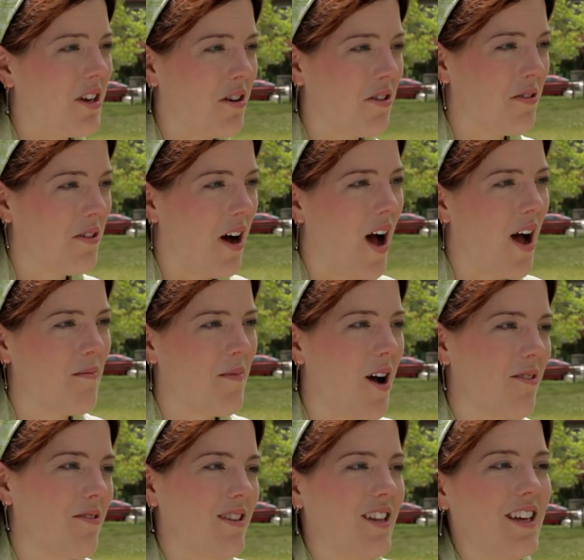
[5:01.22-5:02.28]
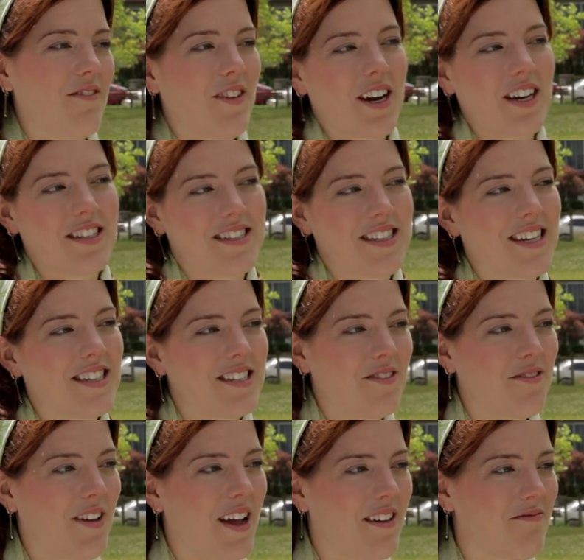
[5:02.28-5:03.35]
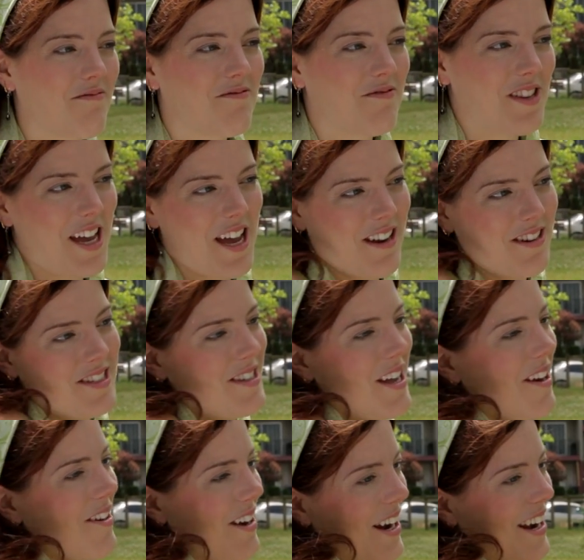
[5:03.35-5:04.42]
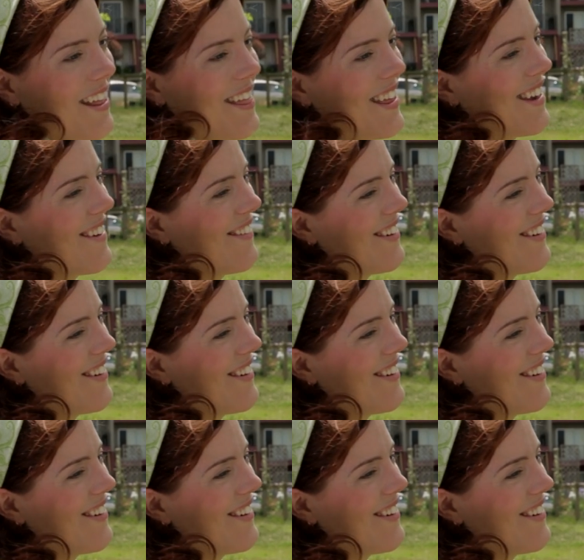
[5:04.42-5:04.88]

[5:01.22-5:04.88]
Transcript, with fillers: know, I'm not really very decisive. I can't decide on anything,